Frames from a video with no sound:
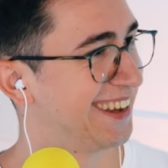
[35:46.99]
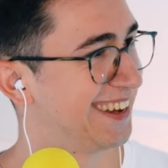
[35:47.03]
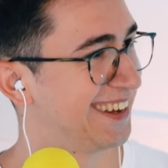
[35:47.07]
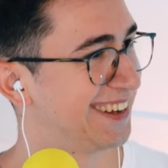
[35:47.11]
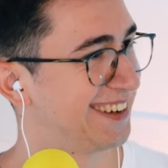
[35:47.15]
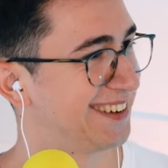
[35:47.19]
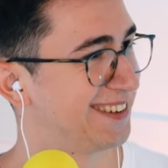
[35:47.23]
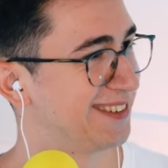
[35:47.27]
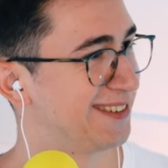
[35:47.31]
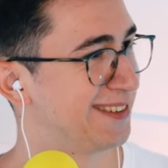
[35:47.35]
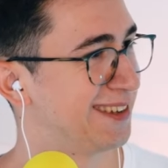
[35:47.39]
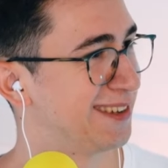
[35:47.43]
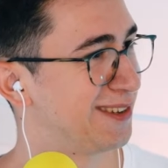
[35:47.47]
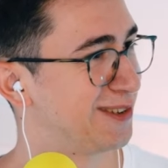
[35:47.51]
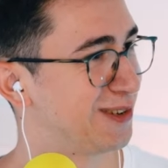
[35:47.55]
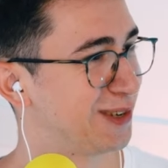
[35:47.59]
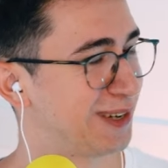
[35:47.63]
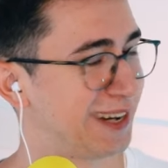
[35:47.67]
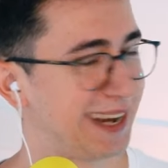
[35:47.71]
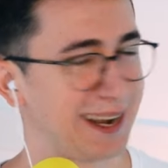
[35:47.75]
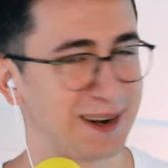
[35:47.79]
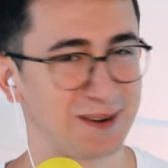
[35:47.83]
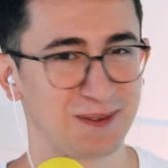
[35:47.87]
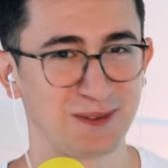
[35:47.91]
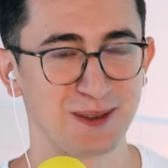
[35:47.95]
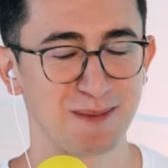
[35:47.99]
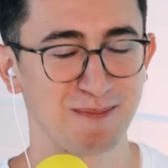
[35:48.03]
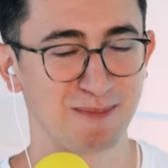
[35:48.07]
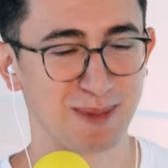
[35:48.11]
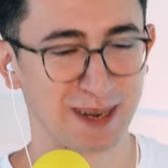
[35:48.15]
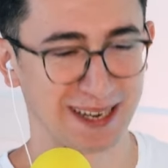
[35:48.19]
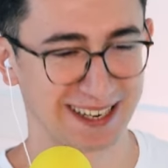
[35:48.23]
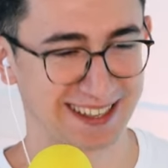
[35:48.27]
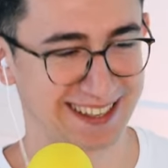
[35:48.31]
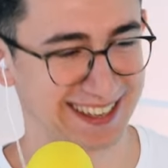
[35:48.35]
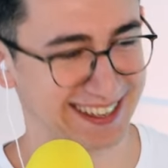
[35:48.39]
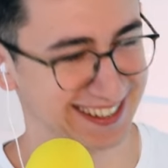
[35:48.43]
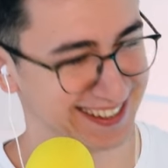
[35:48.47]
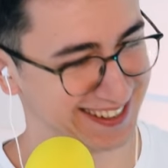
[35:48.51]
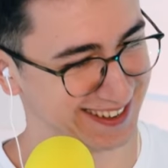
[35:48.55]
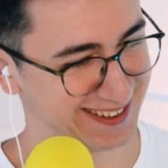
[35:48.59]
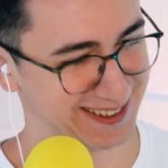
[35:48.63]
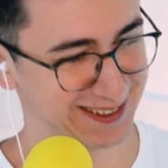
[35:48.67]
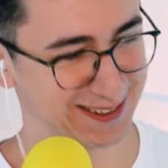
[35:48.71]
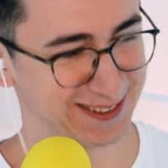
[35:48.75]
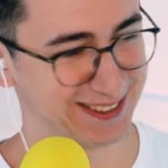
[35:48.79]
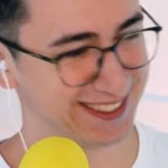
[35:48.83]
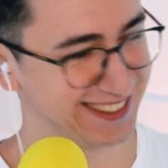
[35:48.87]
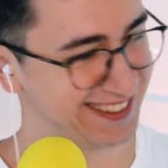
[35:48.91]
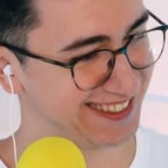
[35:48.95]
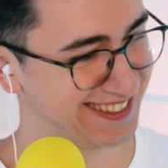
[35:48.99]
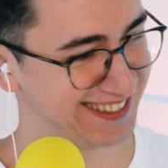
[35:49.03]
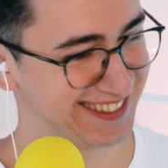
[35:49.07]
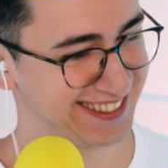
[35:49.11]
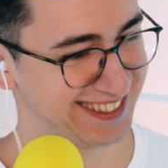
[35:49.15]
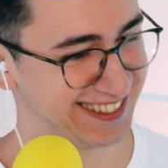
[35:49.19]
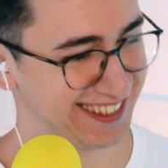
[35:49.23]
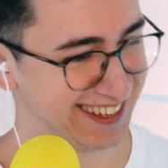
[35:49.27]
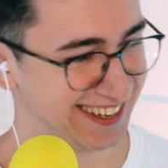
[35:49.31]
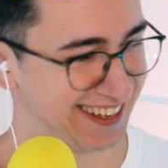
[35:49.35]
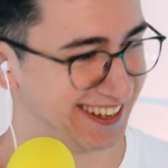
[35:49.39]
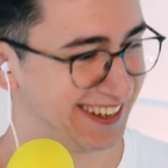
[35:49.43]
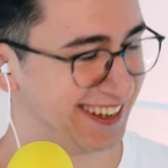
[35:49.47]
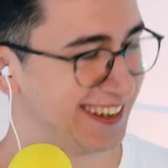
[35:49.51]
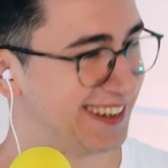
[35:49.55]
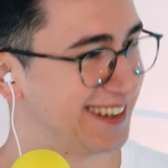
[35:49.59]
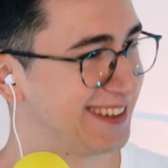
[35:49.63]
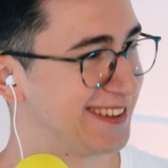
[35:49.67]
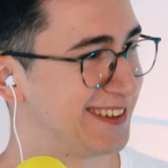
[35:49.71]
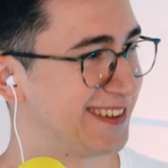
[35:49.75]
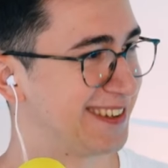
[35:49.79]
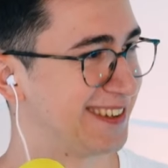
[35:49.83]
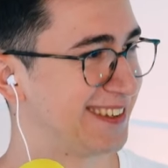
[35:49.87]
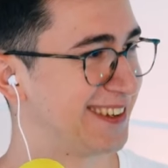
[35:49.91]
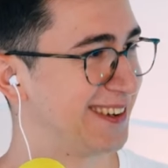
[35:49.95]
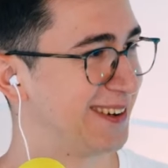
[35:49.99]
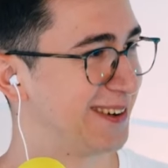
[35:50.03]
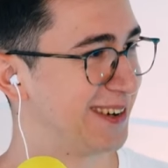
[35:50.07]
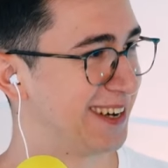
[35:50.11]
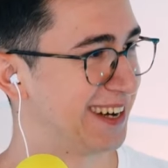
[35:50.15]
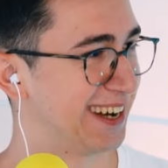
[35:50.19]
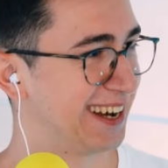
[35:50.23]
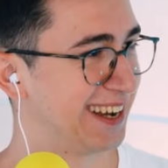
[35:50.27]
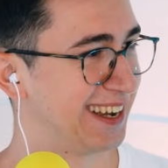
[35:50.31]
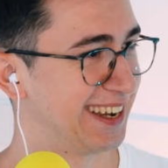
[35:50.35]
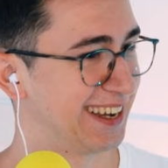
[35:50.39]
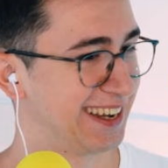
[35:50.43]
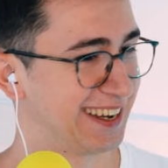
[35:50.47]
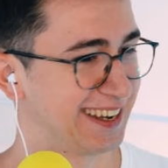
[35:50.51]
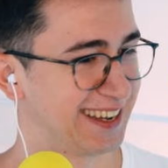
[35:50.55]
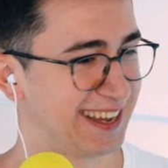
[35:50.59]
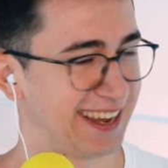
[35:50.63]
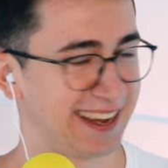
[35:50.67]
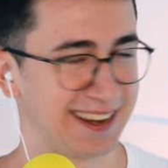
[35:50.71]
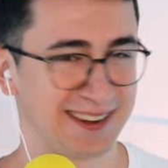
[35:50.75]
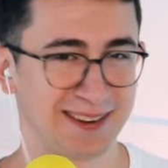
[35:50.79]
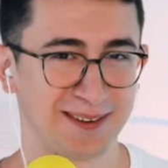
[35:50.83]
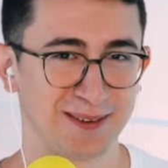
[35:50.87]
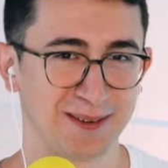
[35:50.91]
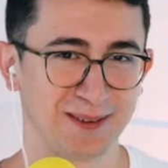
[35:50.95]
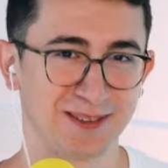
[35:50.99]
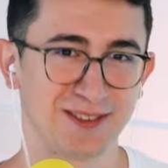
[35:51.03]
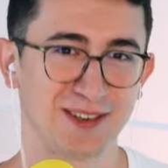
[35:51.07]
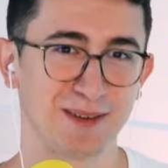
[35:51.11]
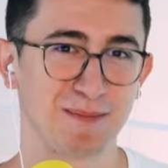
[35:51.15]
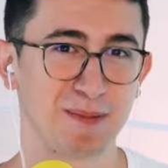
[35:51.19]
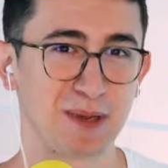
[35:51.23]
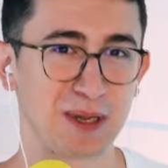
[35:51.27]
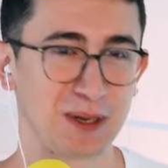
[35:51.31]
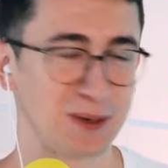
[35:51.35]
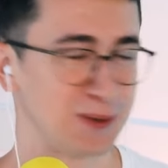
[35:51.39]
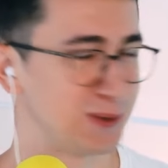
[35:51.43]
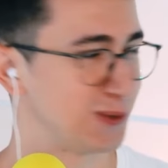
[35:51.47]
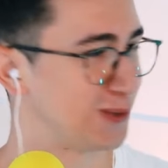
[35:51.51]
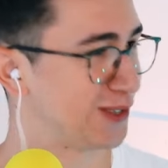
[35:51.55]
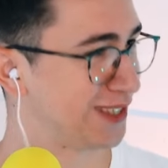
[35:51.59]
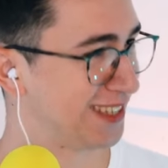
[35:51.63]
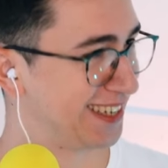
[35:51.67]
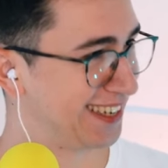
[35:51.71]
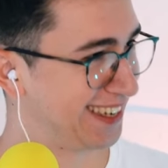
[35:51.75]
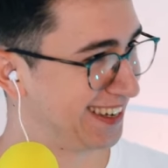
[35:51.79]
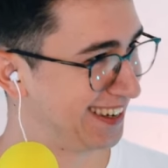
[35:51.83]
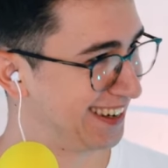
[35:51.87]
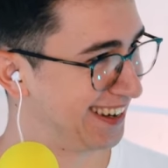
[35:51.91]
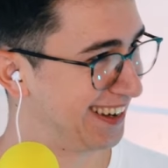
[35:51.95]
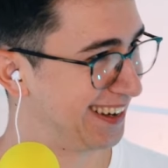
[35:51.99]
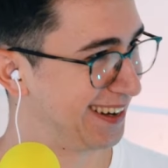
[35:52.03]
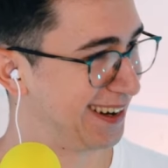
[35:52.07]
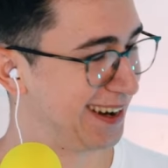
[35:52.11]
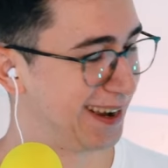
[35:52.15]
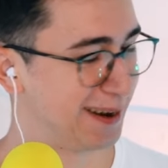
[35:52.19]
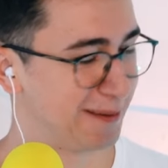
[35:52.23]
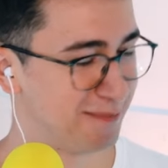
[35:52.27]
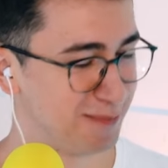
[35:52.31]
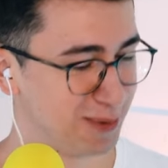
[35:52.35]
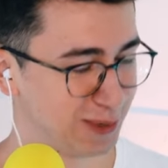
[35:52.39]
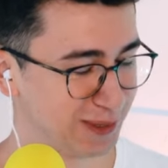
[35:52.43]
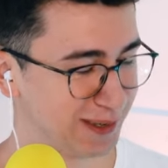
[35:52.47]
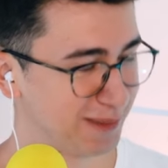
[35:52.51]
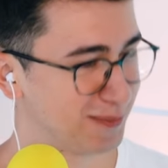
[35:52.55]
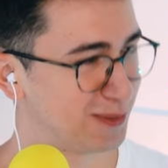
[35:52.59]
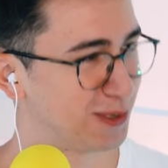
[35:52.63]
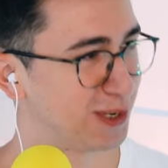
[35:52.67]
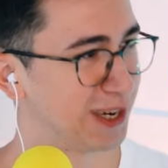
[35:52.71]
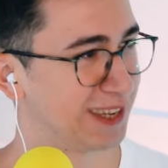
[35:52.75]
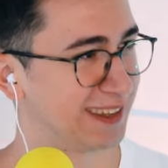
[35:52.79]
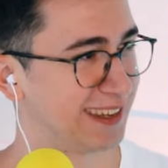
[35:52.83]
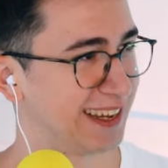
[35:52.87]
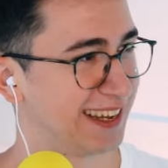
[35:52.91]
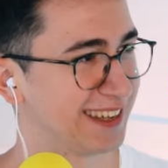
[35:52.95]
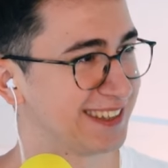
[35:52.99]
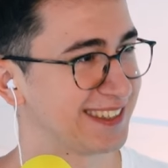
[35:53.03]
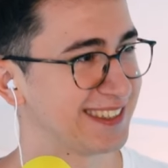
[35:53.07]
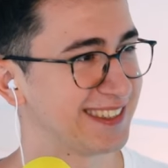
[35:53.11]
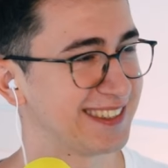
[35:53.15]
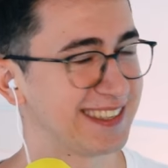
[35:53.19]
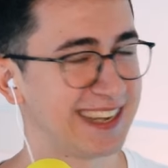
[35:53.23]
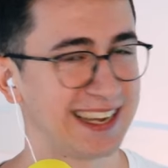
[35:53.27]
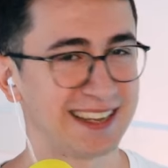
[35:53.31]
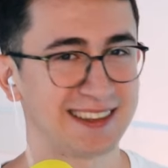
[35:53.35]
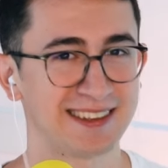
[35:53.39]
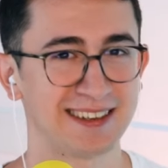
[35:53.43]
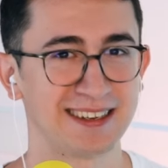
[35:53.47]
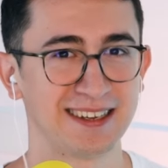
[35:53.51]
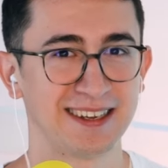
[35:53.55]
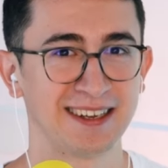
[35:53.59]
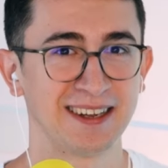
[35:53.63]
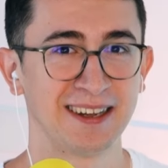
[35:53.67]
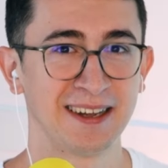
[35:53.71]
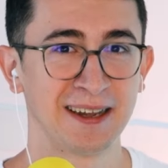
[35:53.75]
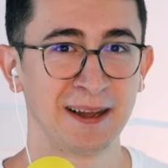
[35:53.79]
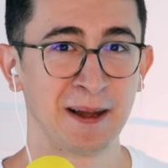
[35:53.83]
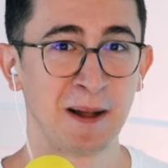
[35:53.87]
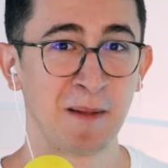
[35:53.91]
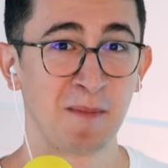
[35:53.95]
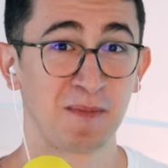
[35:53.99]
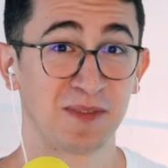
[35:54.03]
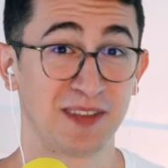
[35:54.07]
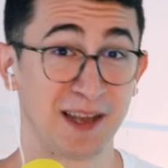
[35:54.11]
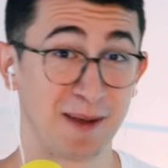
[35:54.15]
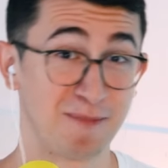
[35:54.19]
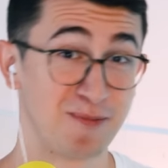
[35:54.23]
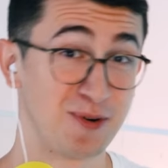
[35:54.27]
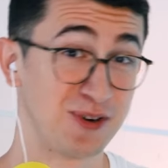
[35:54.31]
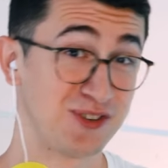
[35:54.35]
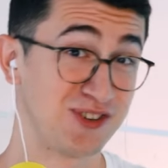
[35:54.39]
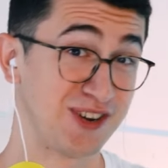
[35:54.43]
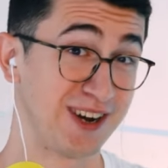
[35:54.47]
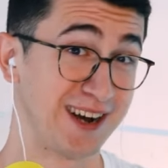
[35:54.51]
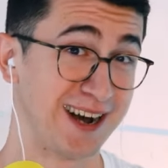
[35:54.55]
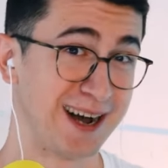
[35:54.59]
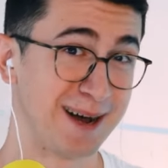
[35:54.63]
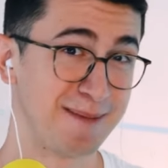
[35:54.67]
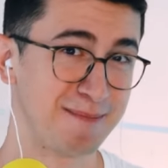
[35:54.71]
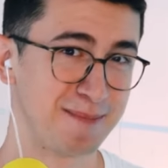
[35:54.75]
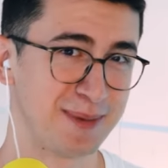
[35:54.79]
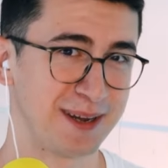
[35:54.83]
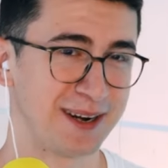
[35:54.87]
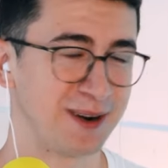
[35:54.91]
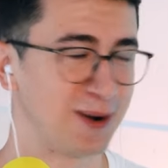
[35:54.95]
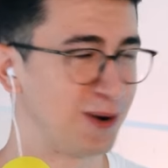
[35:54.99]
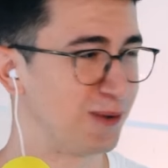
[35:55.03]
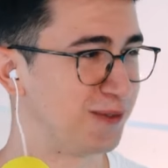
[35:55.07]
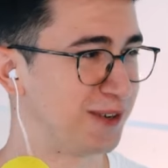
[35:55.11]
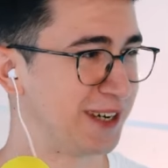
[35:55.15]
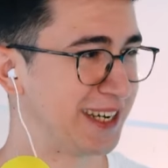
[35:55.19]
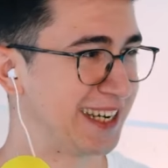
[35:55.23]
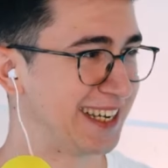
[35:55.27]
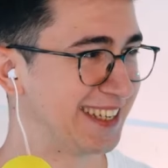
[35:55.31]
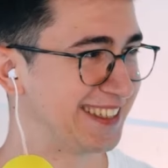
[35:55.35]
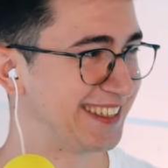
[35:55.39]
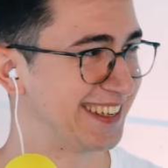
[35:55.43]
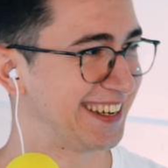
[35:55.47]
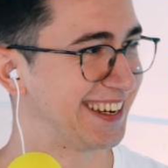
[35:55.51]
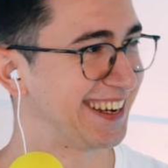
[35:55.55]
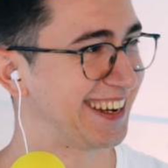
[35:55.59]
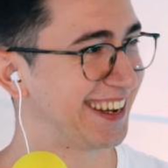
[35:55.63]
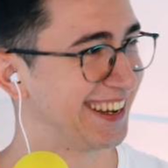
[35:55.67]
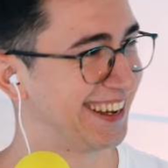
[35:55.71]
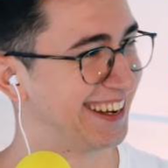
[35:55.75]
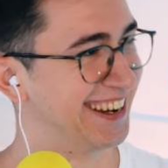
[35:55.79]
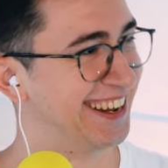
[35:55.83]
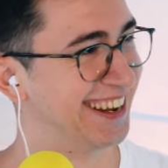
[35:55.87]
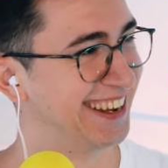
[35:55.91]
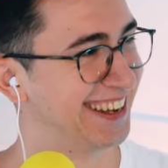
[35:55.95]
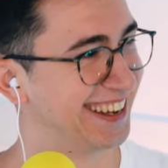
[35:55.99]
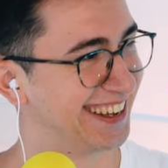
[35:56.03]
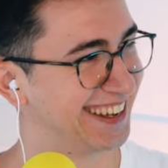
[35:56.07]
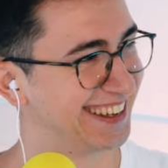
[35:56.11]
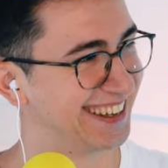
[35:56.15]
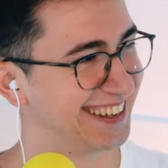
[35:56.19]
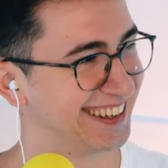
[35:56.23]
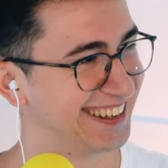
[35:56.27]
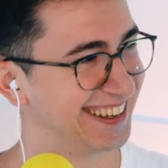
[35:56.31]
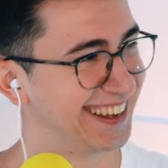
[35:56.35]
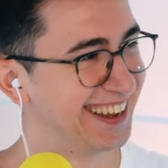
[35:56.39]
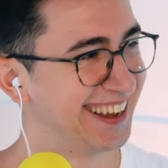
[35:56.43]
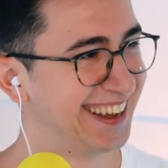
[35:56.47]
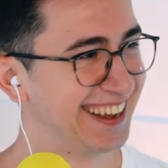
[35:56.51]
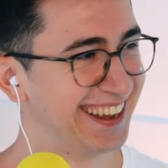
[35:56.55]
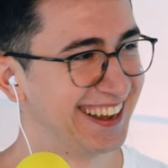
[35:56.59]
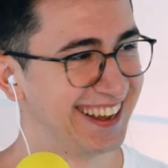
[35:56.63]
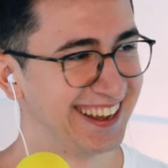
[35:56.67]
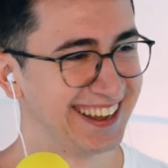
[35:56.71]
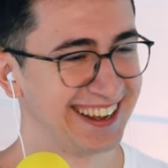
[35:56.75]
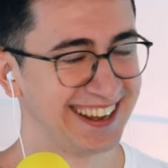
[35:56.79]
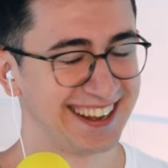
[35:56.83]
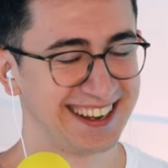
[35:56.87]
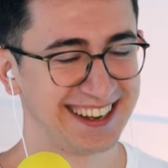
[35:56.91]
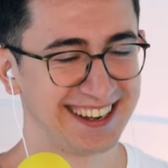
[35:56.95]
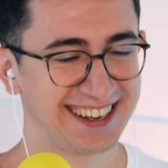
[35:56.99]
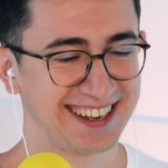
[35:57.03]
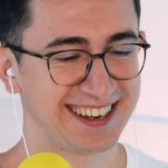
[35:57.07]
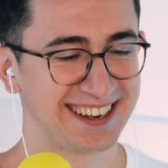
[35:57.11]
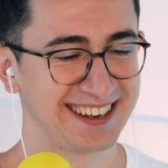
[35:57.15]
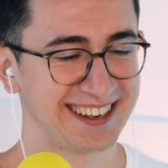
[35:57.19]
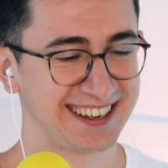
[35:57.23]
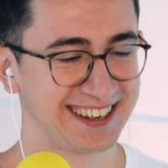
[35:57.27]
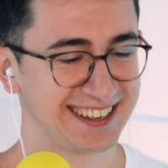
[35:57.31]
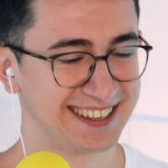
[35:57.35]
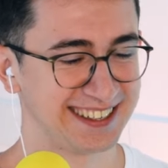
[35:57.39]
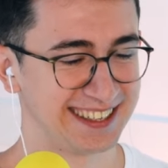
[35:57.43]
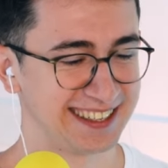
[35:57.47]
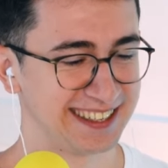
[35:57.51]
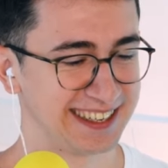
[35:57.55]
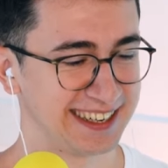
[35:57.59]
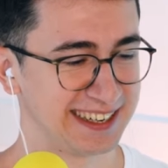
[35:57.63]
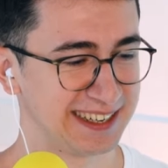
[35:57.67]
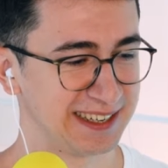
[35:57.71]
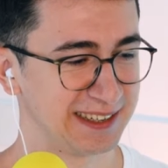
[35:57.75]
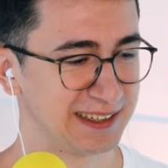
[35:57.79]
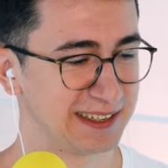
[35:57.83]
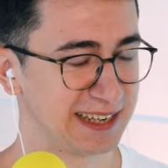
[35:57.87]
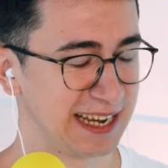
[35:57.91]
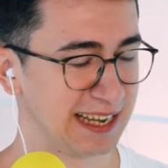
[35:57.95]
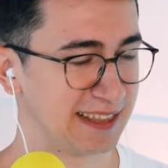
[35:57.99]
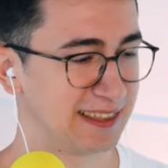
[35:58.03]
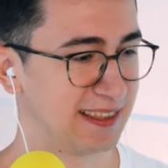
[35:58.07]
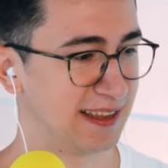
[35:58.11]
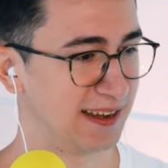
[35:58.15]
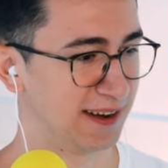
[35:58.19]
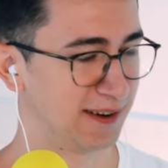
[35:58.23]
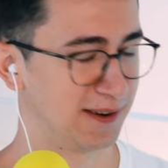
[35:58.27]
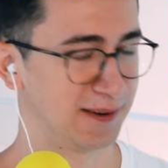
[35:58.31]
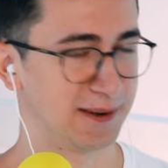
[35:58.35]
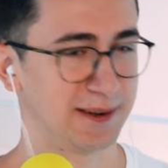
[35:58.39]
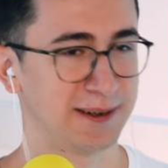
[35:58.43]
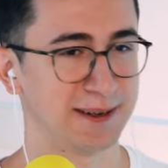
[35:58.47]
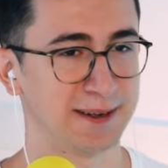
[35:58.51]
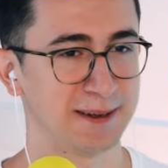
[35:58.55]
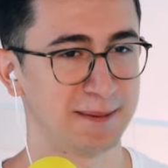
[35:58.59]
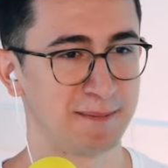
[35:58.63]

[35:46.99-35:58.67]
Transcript: And it should kind of depict that, you know, it's just going like, yeah, GPUs and put them to the test, get the temperature up and overheating, and then you'll get there.